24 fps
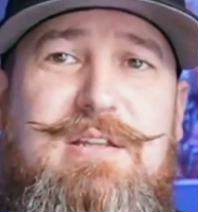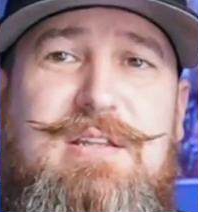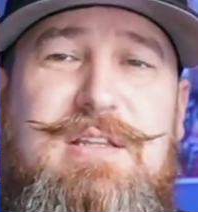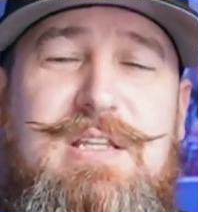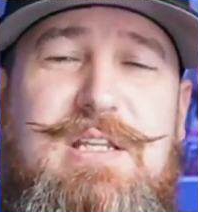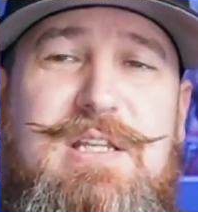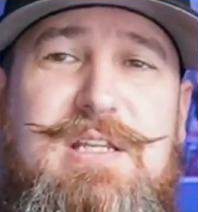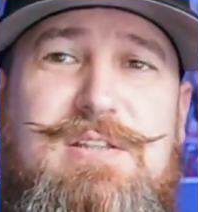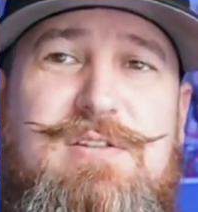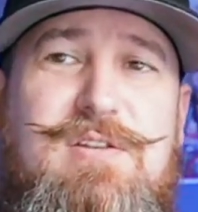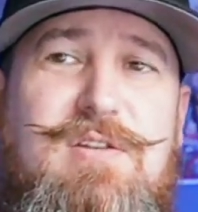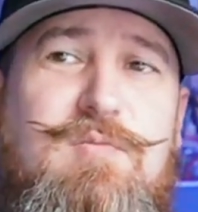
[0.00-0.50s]

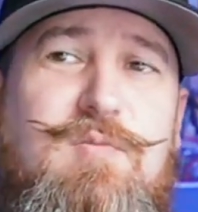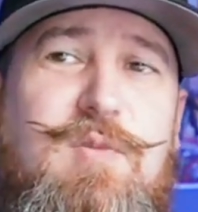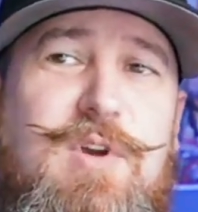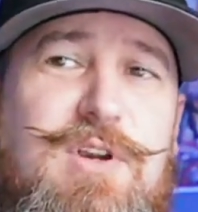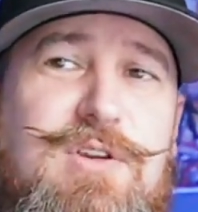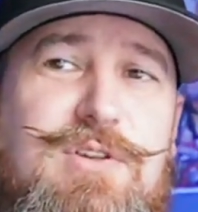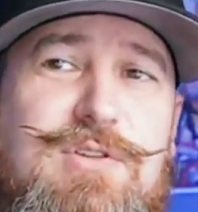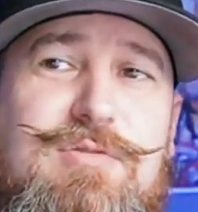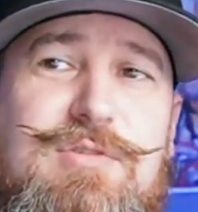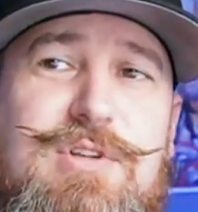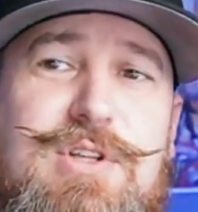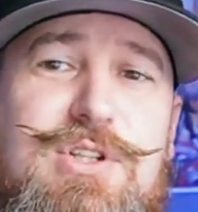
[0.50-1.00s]
These are where
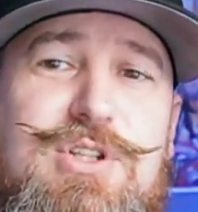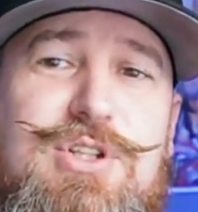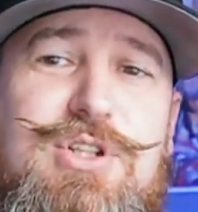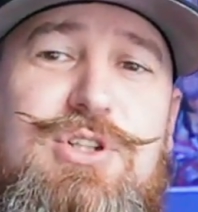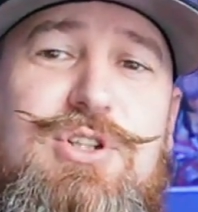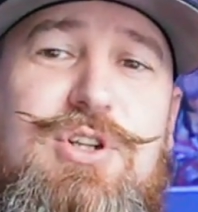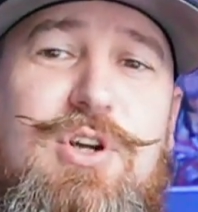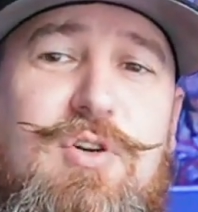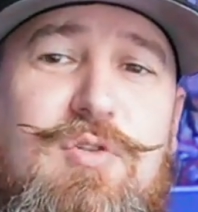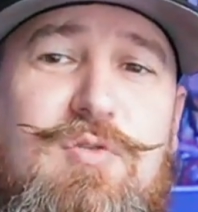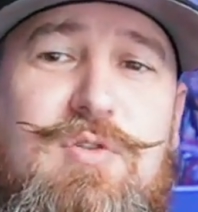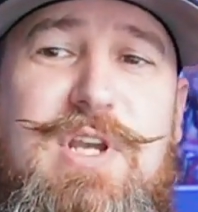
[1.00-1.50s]
you can
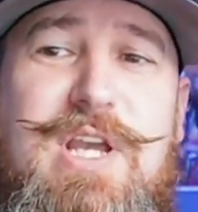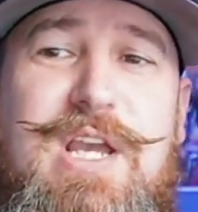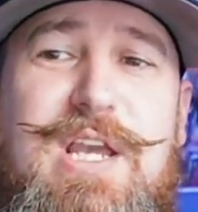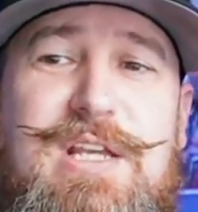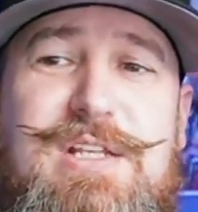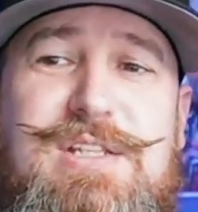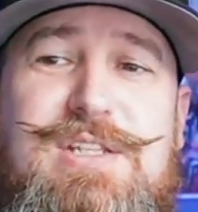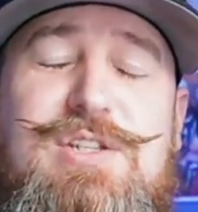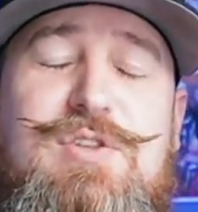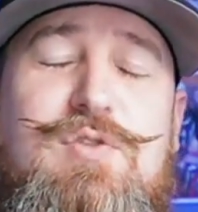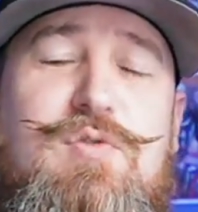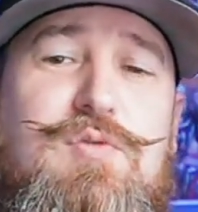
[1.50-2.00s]

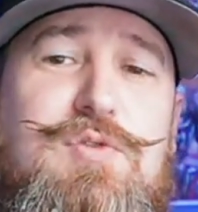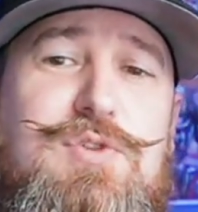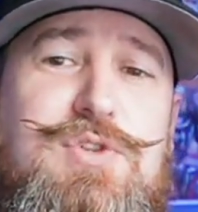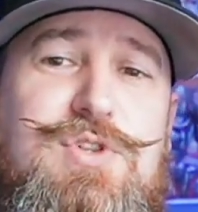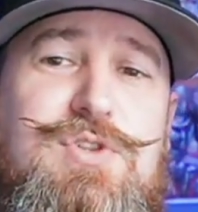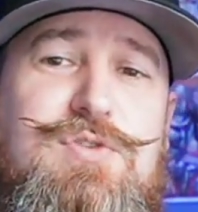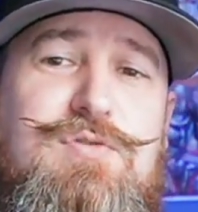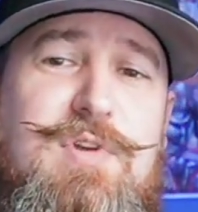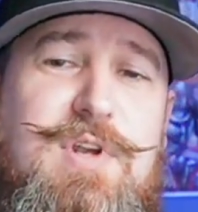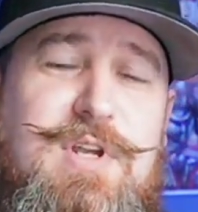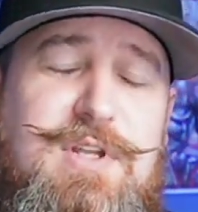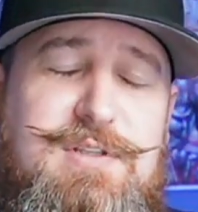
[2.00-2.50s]
showcase your
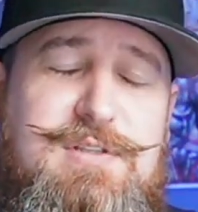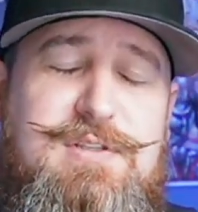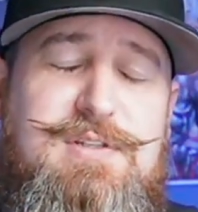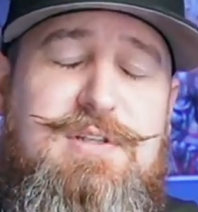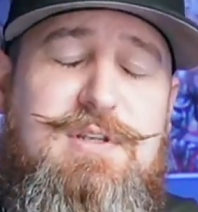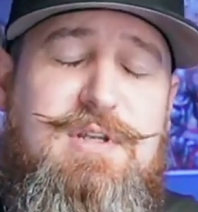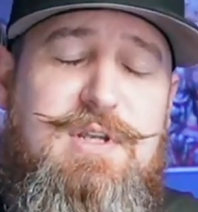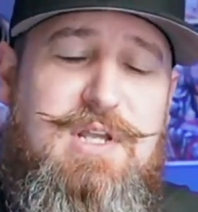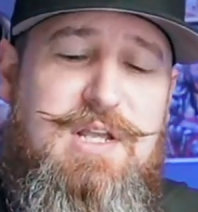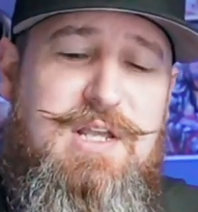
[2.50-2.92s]
strengths.